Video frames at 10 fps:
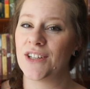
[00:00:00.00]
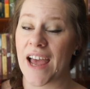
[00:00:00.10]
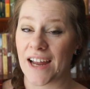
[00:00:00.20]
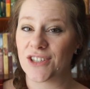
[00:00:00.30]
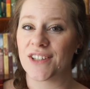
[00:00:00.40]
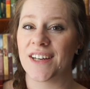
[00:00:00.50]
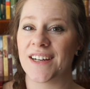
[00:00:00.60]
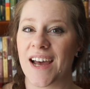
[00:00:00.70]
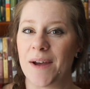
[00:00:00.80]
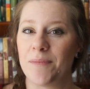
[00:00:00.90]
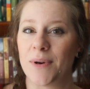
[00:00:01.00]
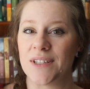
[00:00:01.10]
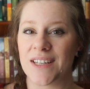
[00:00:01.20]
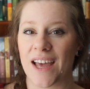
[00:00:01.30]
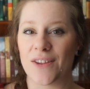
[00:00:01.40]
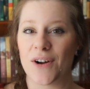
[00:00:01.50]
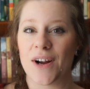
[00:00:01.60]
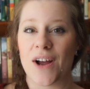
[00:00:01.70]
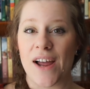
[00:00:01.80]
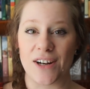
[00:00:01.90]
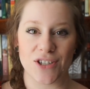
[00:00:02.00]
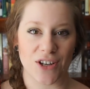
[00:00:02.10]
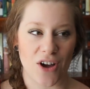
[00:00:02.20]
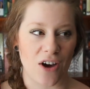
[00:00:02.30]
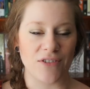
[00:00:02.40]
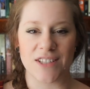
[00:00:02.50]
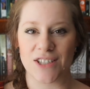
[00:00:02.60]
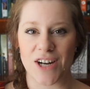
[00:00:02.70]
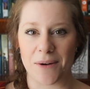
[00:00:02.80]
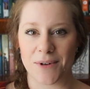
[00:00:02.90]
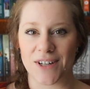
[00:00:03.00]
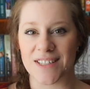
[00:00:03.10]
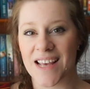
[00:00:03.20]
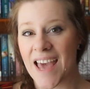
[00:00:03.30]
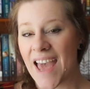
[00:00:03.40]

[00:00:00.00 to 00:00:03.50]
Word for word: Angela and I put together, Angela Copies and Chapters.